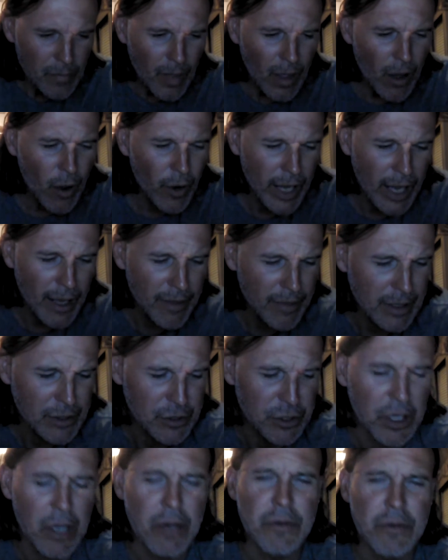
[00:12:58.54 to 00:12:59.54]
And then
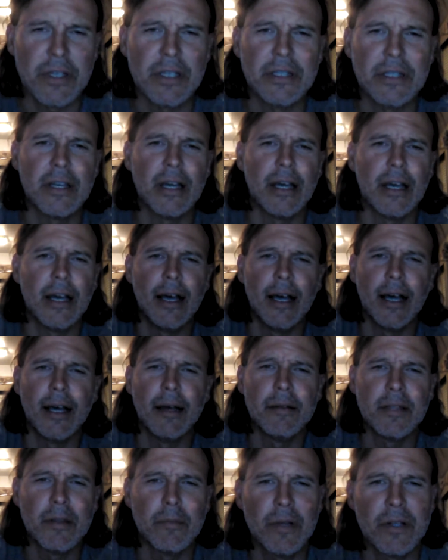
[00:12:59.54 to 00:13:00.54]
she goes into
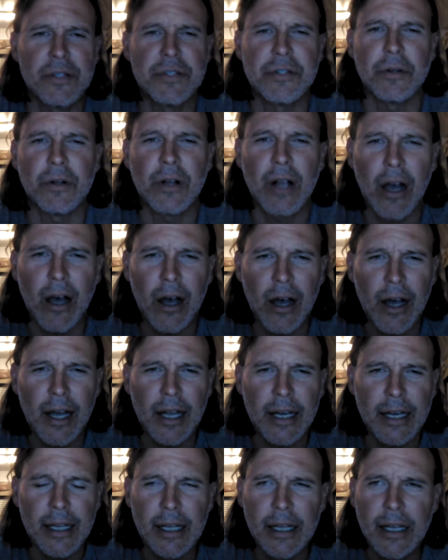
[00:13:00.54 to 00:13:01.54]
the Mr.
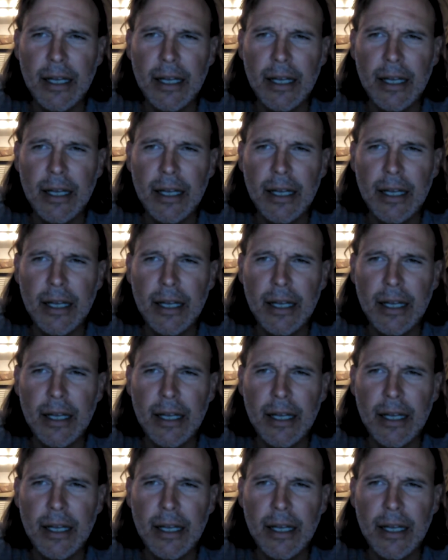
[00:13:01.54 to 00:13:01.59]
Khan.